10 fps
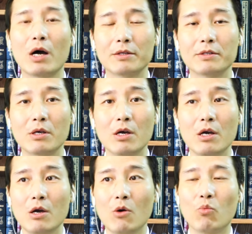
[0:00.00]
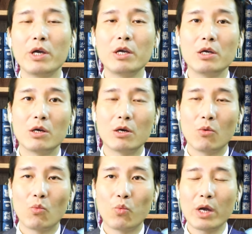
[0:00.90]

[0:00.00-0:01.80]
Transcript: yuan. We